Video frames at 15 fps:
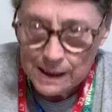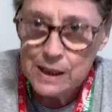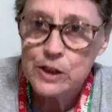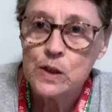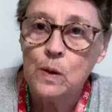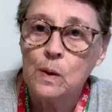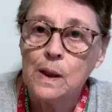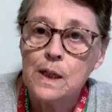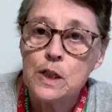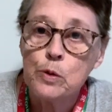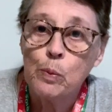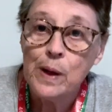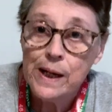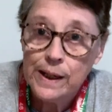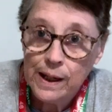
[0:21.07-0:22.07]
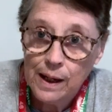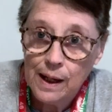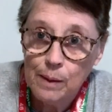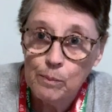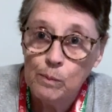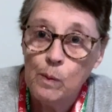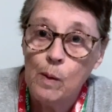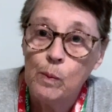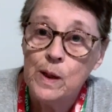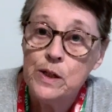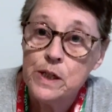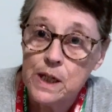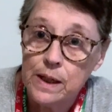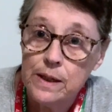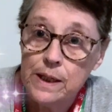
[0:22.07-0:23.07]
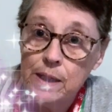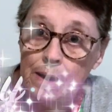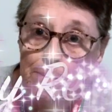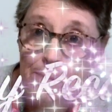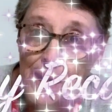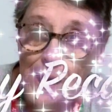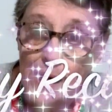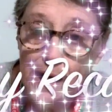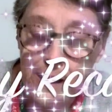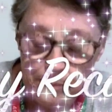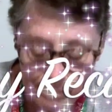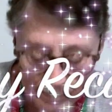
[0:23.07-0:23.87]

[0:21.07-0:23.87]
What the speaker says: So let's recap what we did in May.